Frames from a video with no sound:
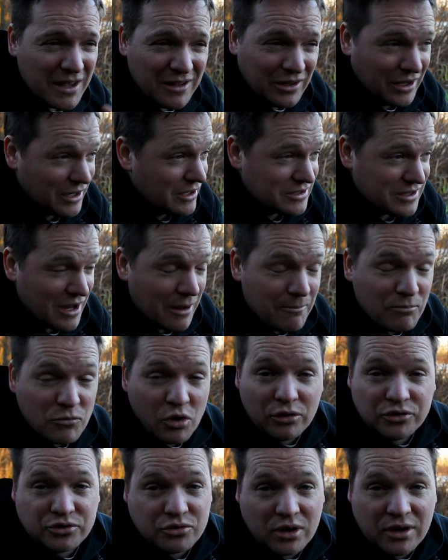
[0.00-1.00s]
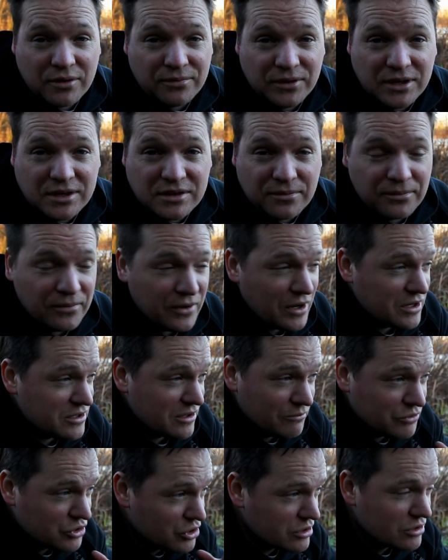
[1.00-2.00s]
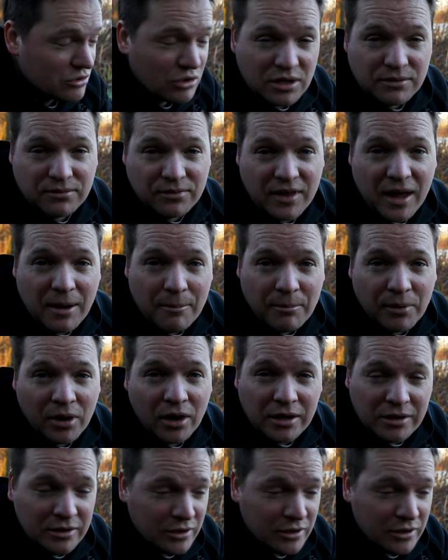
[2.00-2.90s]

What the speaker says: Like I say, I'm not trying to feed the fish, I'm just looking for that bite.